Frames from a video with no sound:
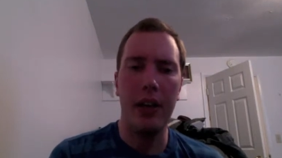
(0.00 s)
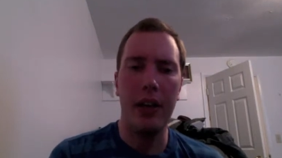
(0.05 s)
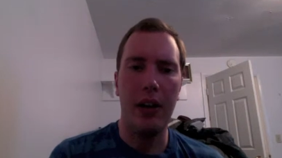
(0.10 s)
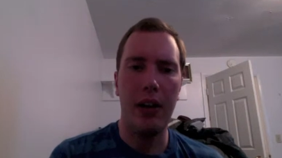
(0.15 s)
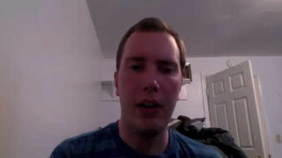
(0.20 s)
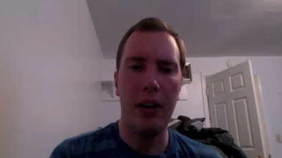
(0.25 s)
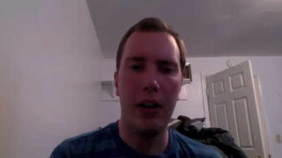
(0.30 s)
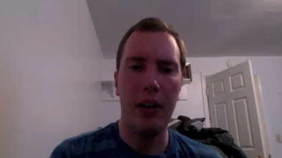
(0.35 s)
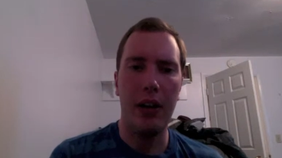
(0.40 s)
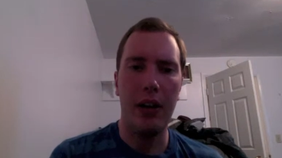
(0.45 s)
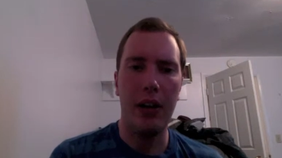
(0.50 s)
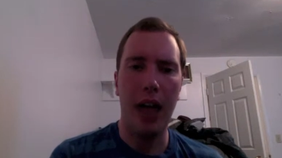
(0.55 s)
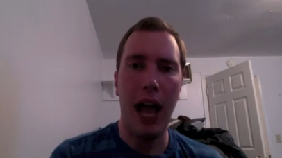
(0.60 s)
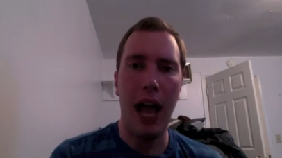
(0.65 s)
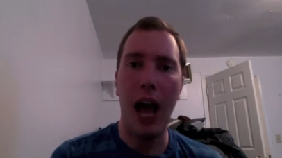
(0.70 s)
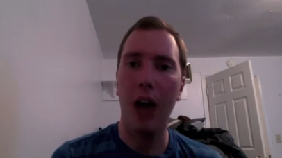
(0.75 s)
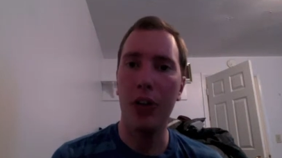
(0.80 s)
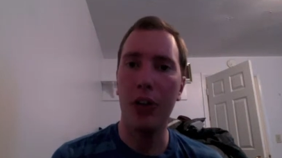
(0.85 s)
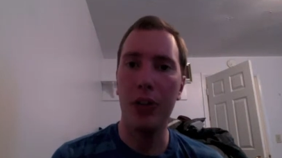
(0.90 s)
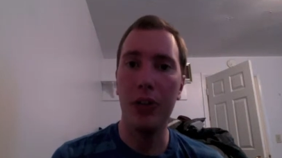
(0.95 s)

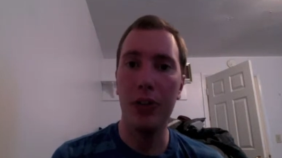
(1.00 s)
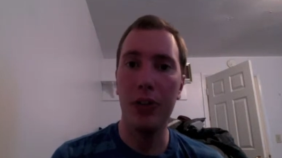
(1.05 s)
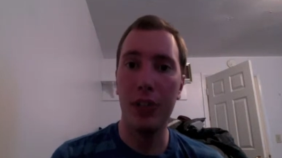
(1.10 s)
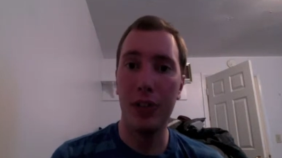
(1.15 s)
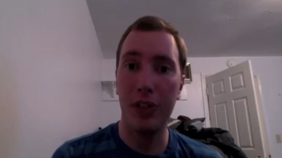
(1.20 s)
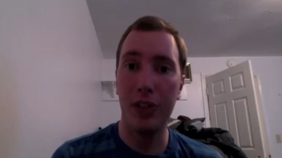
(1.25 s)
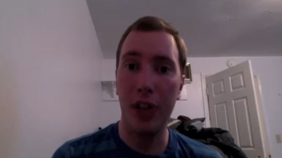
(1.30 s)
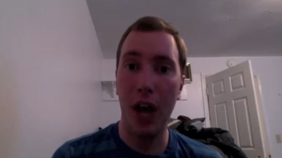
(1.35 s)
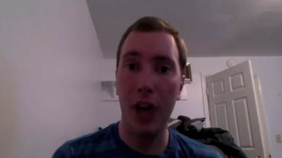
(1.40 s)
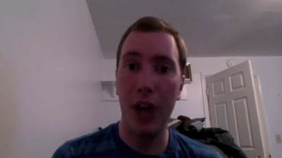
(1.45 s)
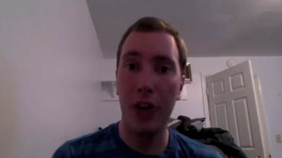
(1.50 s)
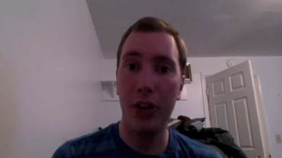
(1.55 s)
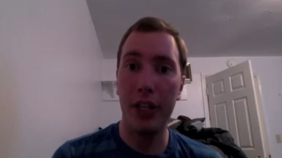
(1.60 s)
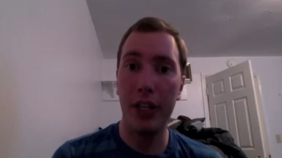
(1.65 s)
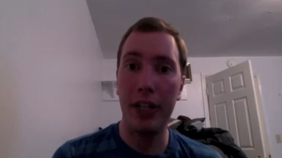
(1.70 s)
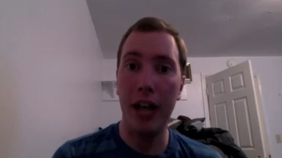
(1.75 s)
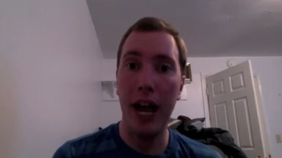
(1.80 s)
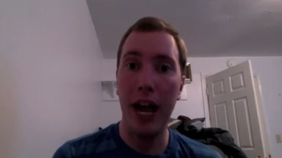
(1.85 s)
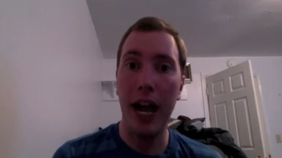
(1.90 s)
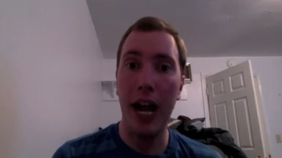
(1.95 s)
how to use the
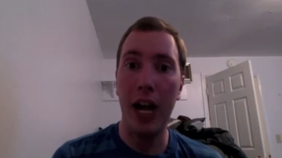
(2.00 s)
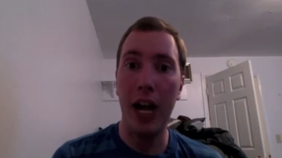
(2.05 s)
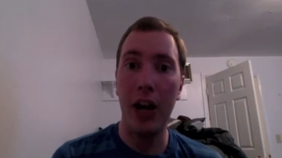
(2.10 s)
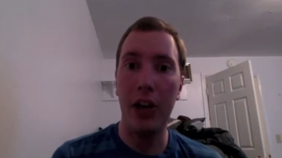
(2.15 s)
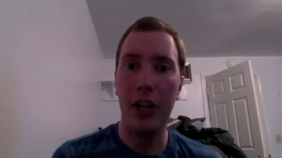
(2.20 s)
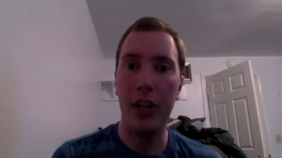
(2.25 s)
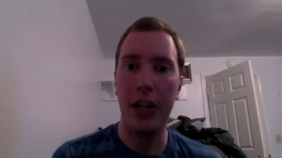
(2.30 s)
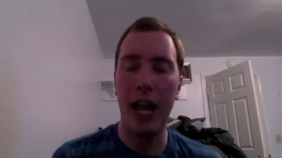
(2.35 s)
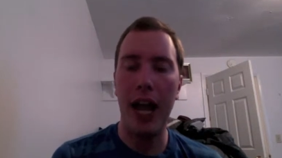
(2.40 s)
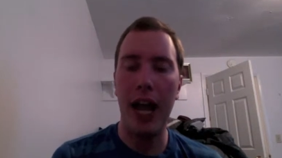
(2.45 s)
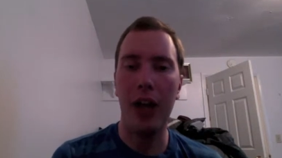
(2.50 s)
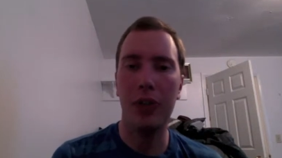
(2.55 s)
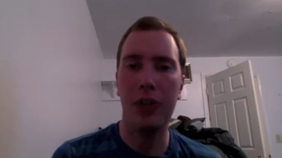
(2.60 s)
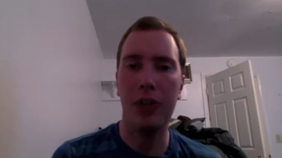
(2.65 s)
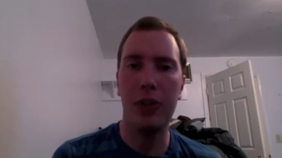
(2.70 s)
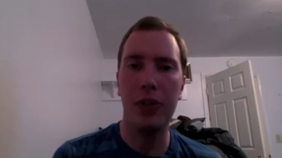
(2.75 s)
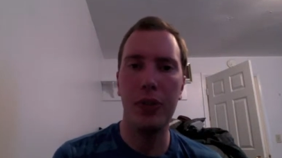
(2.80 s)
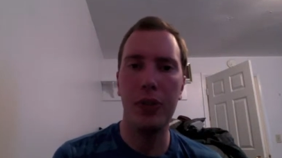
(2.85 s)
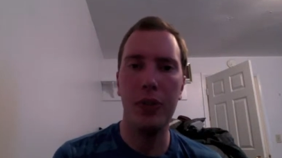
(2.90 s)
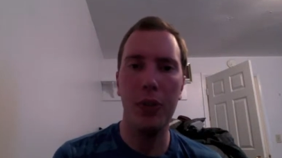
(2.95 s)
soldering iron, and how
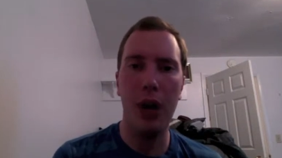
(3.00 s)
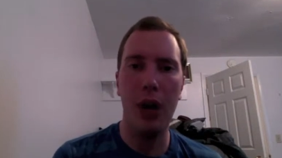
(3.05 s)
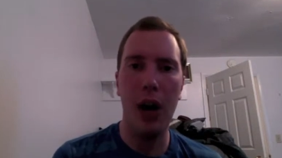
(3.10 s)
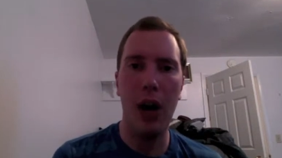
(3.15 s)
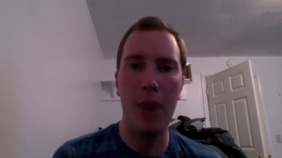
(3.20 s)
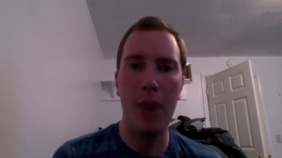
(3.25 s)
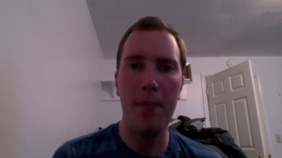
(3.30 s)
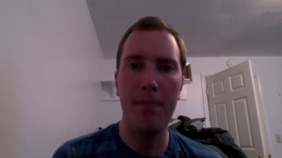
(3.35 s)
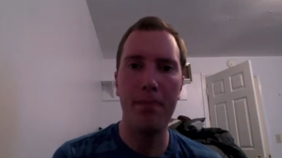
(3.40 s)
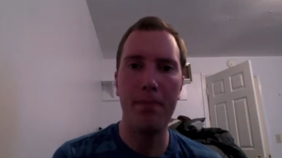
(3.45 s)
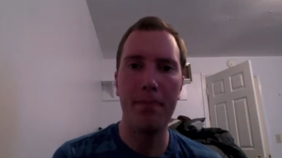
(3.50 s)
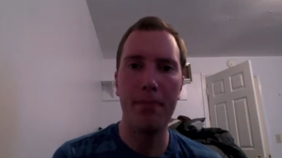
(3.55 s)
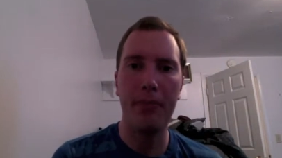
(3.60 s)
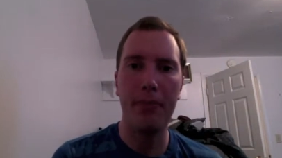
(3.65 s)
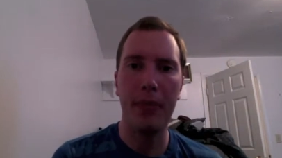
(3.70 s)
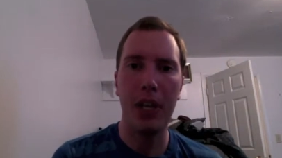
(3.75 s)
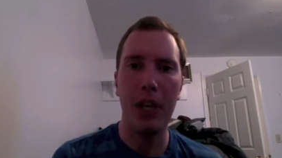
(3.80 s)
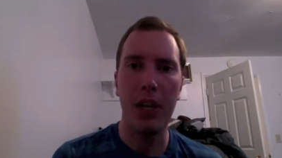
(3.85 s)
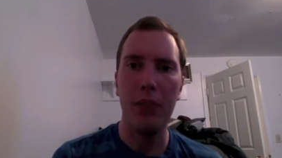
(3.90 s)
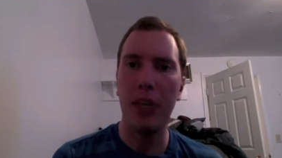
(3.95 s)
to
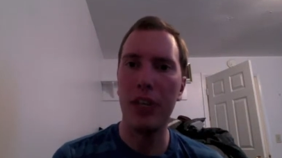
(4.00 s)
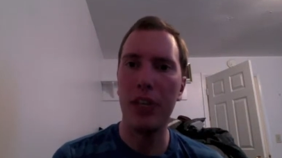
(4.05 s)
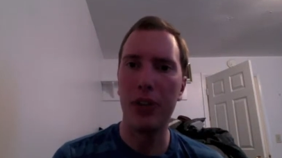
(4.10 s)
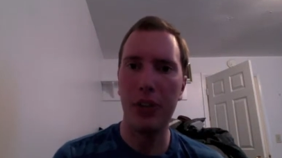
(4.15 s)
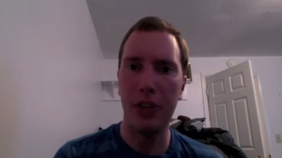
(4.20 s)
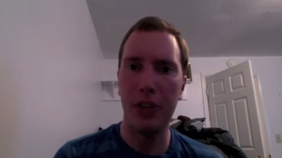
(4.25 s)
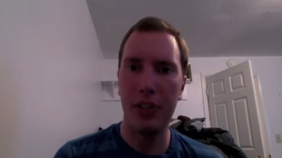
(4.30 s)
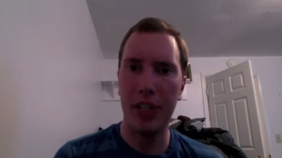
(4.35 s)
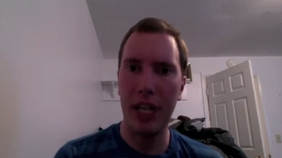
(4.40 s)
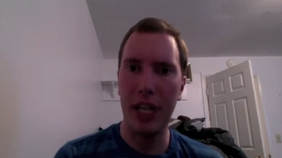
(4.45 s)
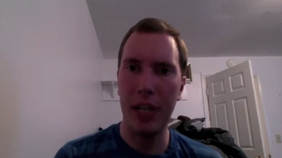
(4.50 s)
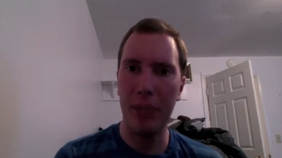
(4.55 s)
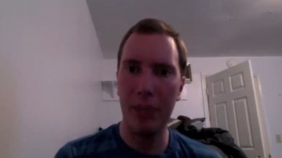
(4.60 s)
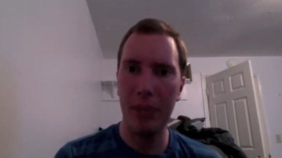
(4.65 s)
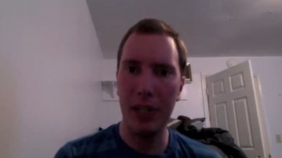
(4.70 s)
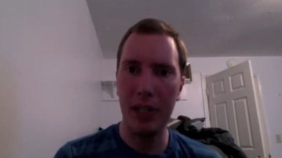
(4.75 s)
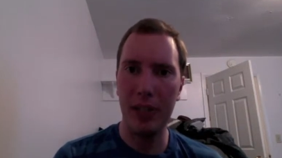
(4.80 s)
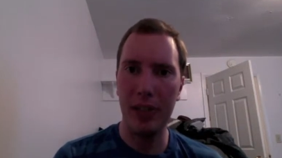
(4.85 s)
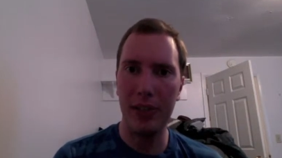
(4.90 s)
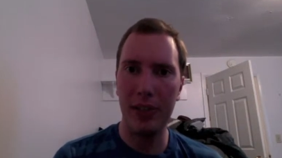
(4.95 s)
make sure the tip
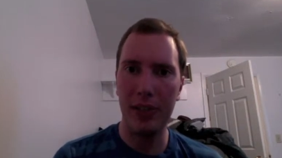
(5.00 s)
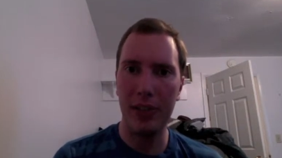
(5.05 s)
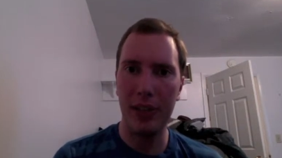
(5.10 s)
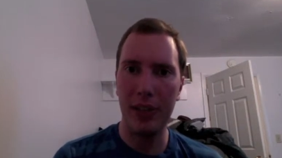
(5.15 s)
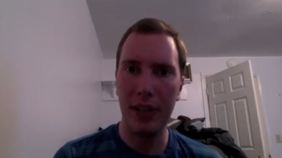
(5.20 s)
is